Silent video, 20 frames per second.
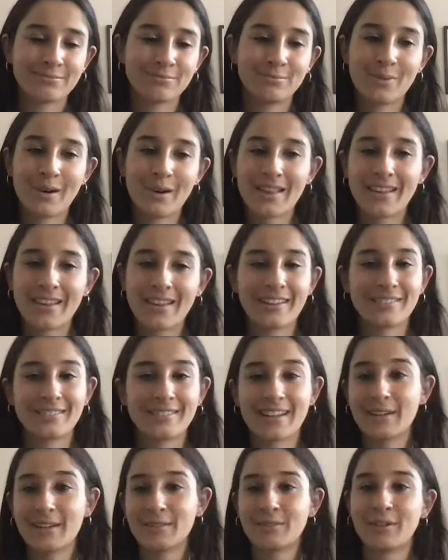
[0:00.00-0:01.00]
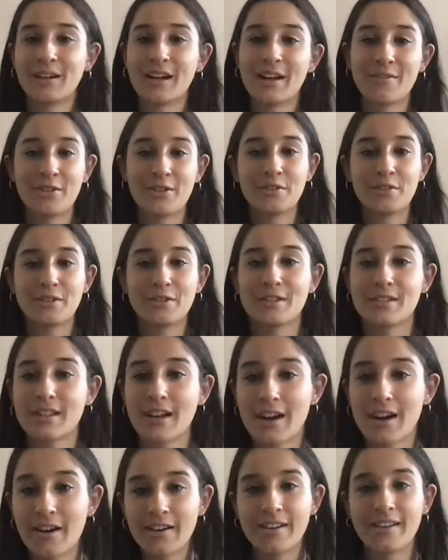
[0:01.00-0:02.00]
Whatever your views
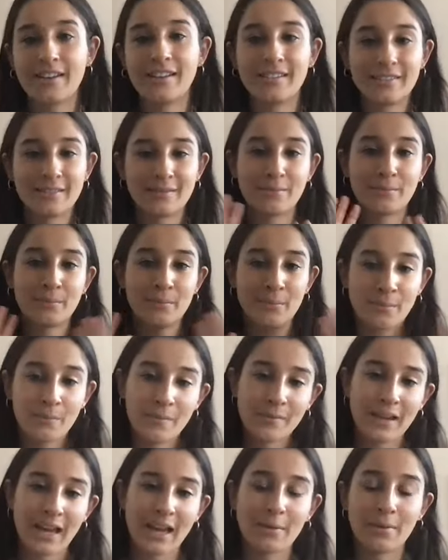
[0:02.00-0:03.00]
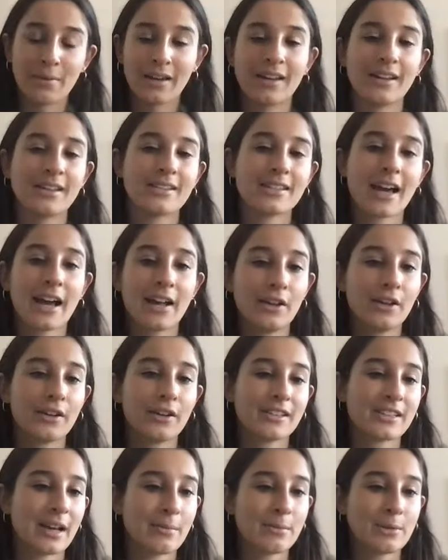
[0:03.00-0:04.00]
are on it, keeping in dialogue
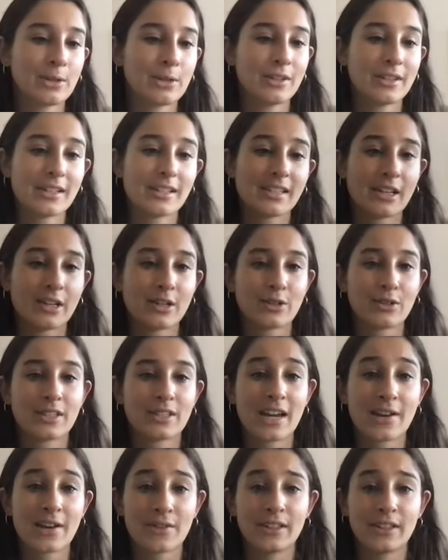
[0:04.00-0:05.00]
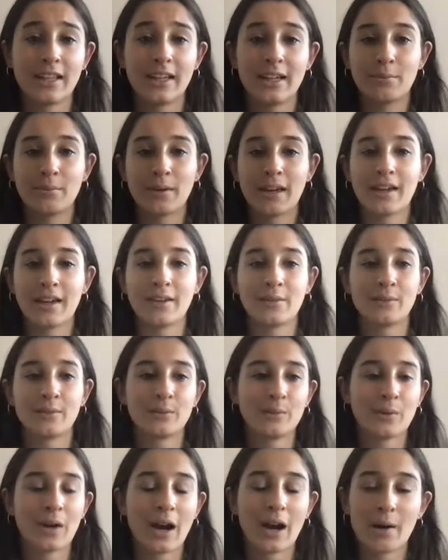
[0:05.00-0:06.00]
is absolutely essential to everything. Being
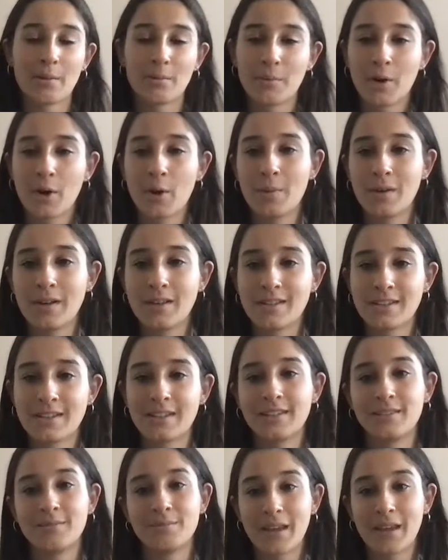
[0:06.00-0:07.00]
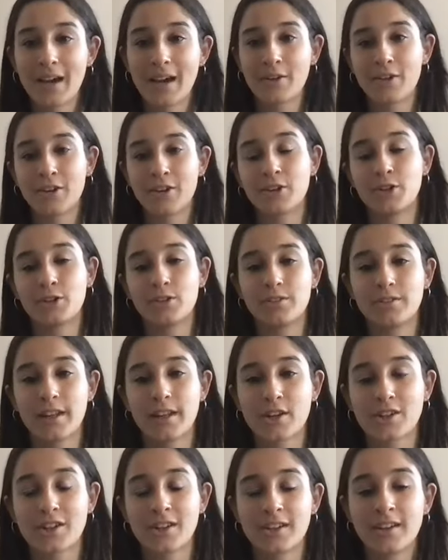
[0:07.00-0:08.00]
open to critical
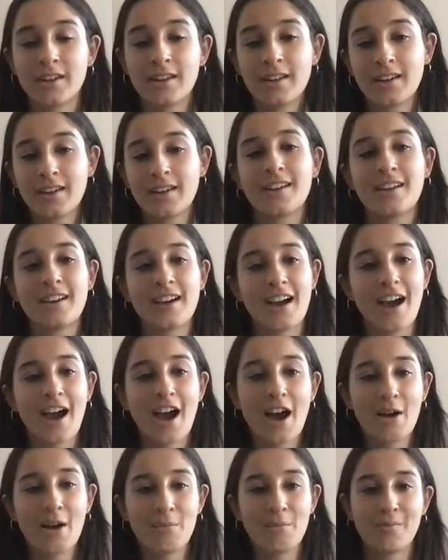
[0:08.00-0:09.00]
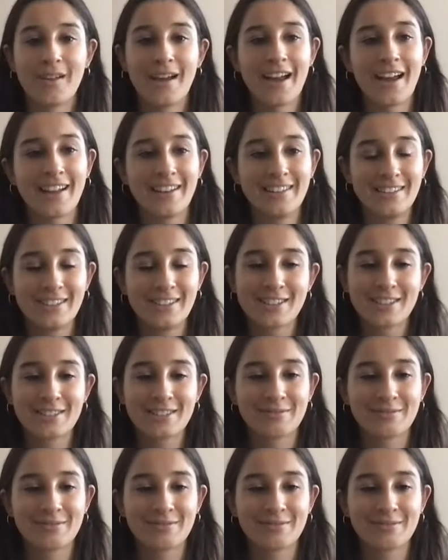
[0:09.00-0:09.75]
reflection, and